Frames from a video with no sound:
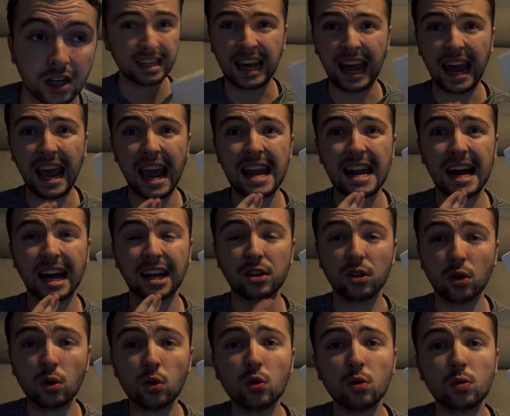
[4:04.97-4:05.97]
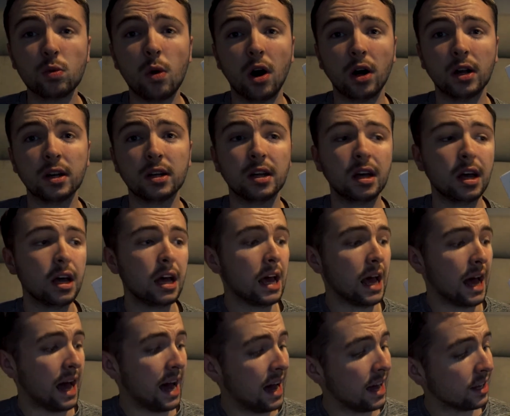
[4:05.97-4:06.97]
Getting a new one,
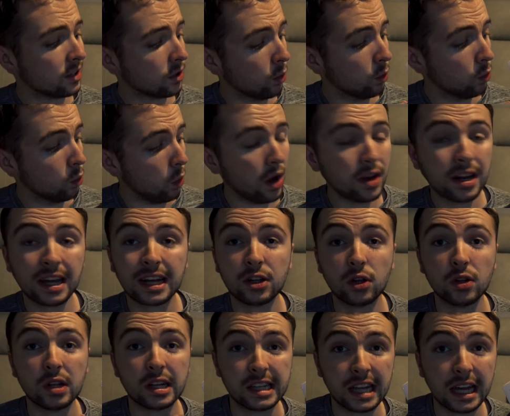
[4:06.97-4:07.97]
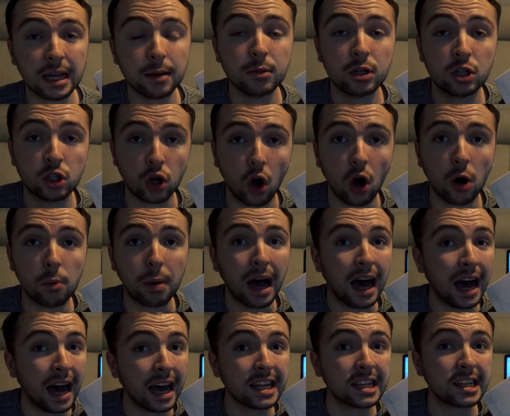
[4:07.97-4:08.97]
and one that can do the same job
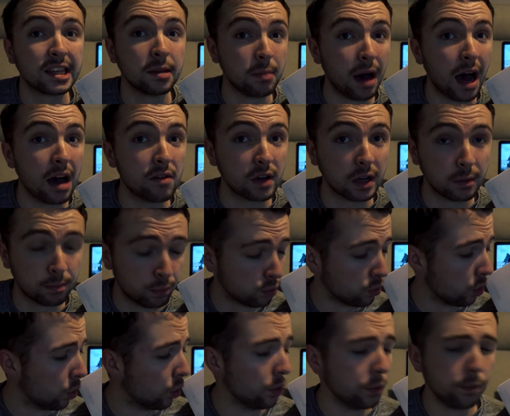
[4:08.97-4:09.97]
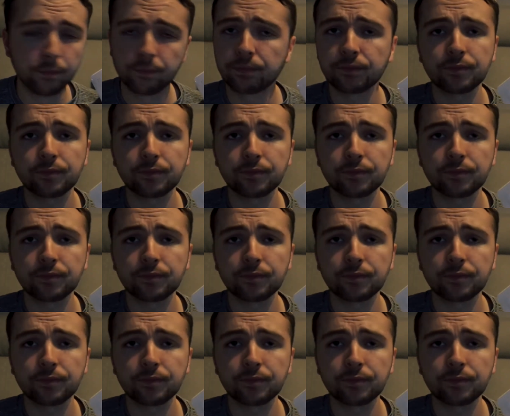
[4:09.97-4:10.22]
as the Mavic Pro,